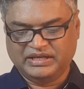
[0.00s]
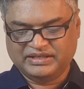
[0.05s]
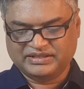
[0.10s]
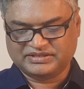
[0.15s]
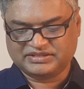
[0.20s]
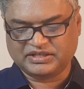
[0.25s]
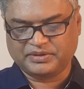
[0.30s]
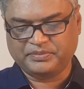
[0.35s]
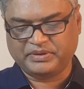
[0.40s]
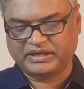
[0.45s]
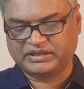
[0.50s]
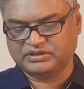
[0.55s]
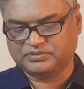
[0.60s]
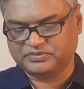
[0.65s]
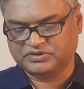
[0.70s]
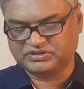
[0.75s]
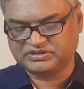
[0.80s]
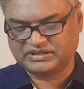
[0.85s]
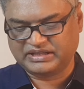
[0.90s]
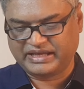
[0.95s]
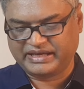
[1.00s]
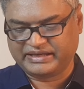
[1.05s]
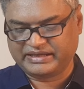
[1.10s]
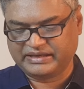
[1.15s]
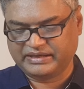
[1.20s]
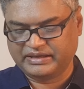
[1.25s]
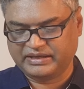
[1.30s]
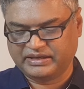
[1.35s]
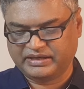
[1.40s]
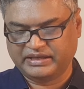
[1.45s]
Some animals like
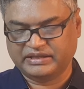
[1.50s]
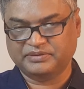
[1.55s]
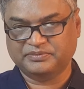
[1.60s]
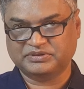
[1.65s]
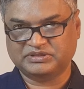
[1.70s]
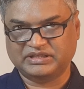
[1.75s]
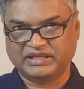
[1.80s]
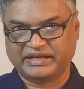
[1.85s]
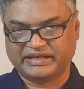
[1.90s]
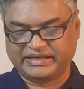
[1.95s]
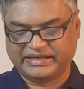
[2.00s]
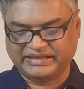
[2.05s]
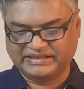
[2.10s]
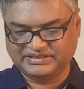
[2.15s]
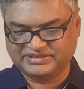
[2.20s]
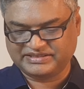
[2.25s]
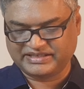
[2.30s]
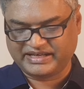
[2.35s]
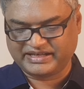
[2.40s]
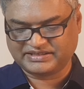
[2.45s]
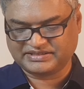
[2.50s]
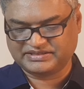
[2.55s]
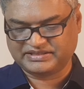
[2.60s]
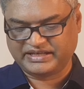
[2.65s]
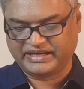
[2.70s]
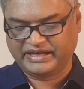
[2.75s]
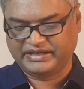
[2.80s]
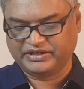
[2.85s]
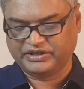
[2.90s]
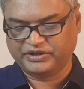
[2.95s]
insects
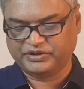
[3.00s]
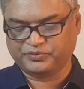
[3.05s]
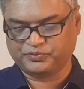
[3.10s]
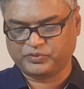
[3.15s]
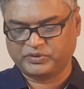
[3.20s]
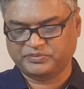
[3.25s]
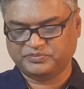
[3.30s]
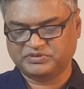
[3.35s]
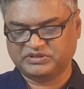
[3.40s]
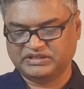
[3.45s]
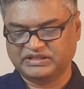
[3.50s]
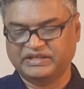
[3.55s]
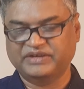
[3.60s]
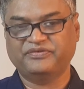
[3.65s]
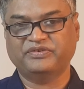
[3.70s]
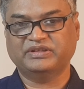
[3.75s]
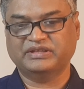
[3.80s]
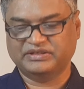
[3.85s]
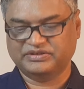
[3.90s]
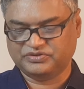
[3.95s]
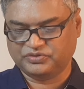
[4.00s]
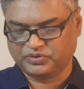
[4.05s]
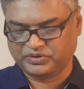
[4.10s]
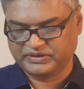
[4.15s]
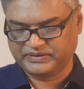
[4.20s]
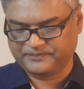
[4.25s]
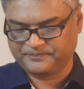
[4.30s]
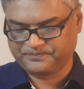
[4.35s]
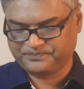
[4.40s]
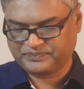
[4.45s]
and earthworms live in the soil.